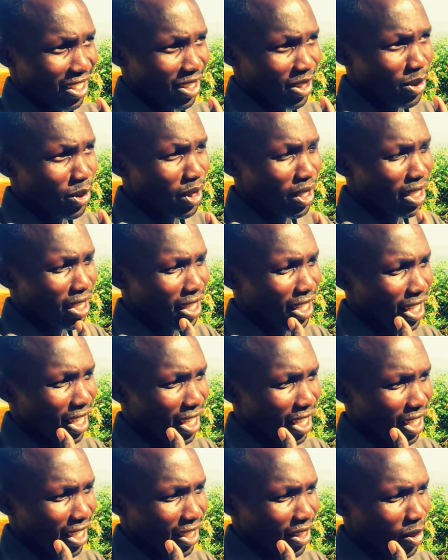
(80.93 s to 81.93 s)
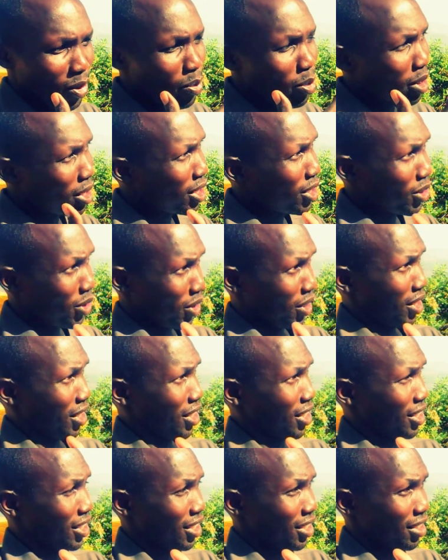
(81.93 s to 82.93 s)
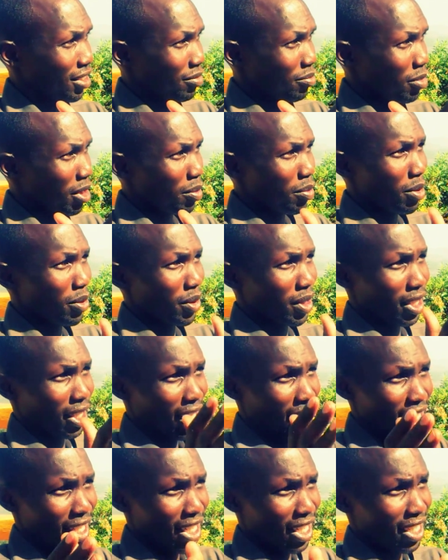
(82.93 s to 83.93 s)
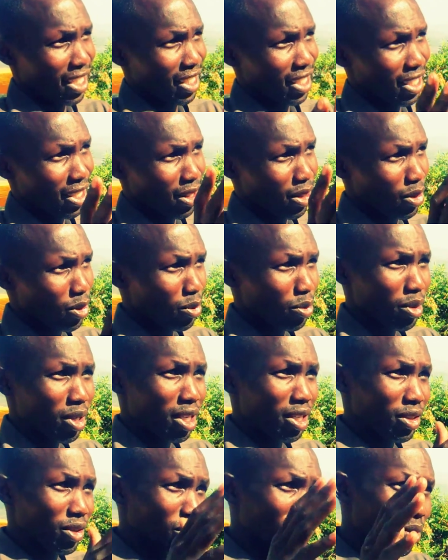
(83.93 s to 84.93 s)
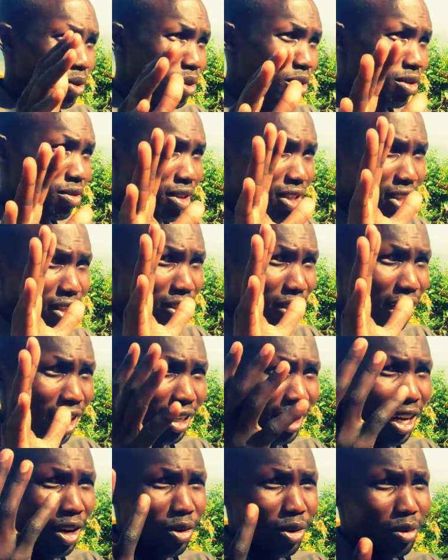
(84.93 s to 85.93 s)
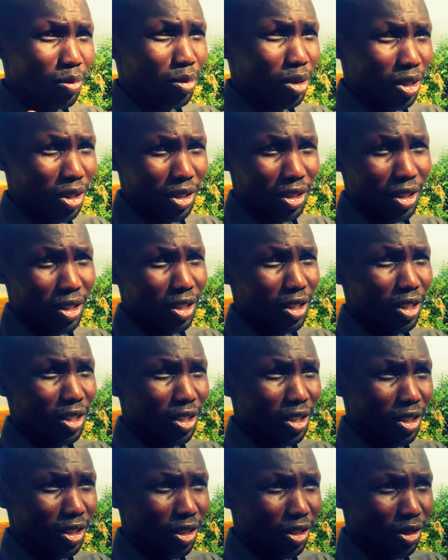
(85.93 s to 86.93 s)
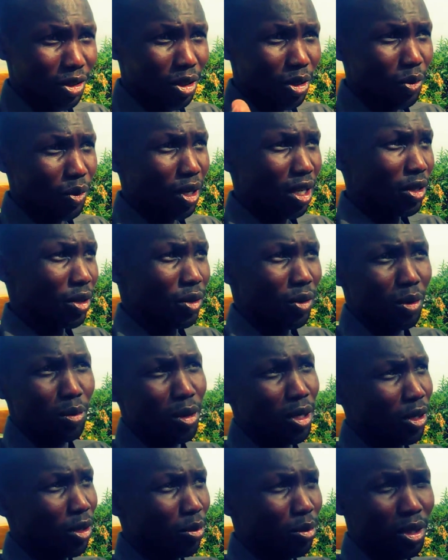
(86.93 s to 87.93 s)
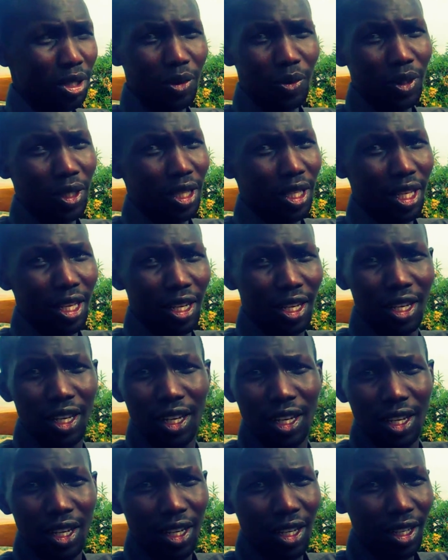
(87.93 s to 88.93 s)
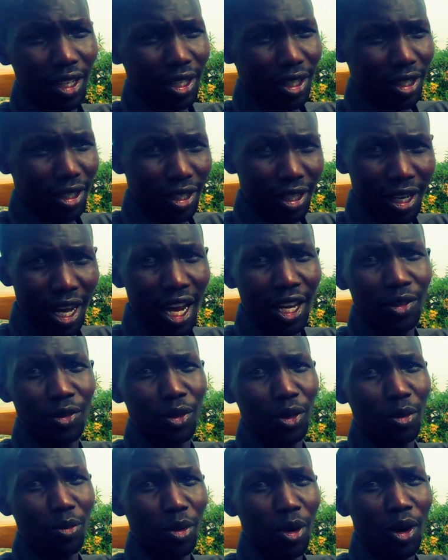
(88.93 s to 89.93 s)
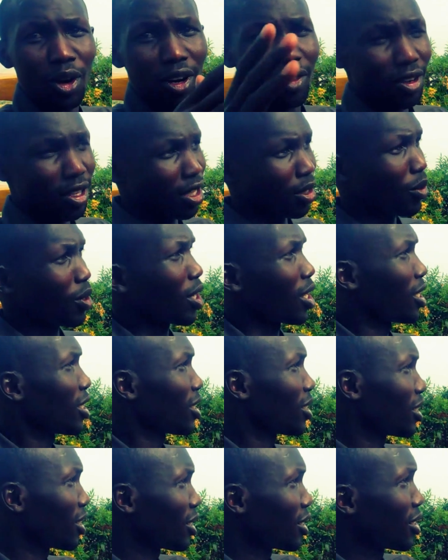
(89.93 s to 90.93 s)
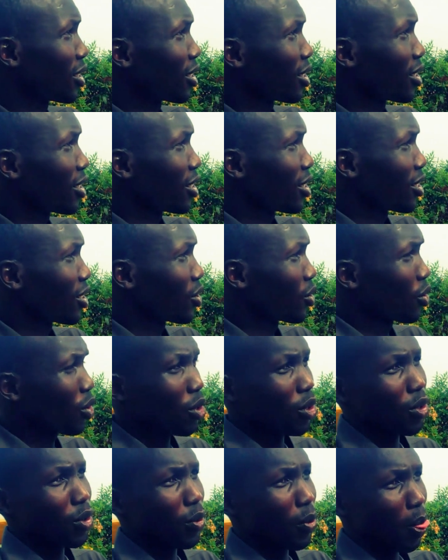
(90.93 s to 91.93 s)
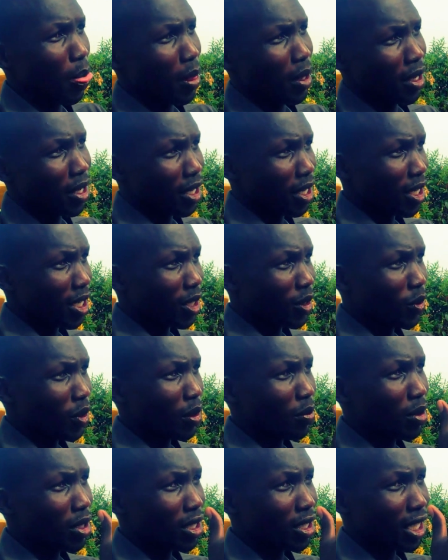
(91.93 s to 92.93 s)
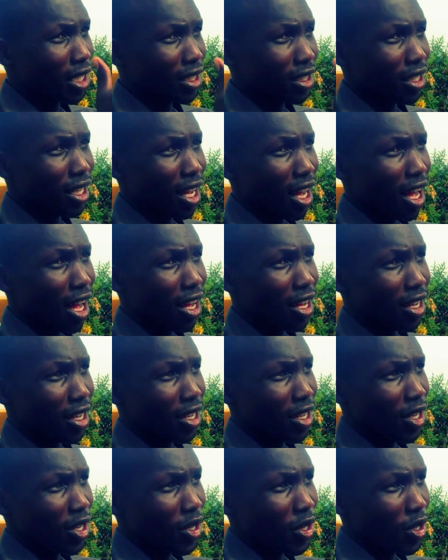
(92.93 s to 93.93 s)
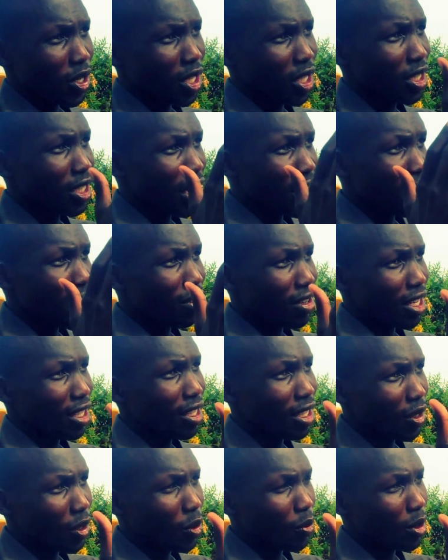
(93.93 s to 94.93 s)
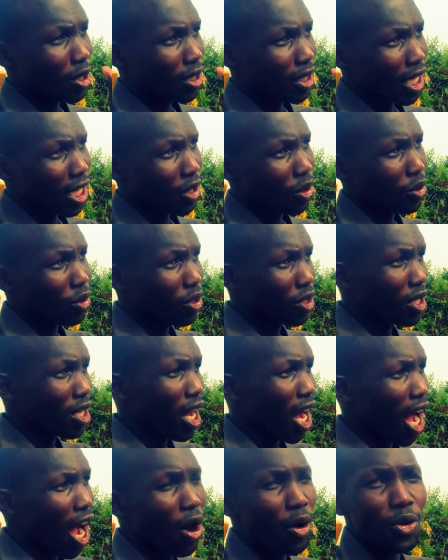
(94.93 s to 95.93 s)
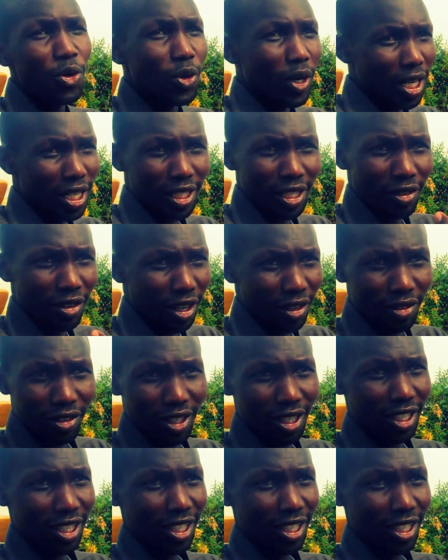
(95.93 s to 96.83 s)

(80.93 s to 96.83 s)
during the competition, maybe with Kenyans, Ethiopians, all of us, like now Olympics, God willing, you will be competing with guys from all over the world. So it will be just each and every athlete will be trying to see how you can survive.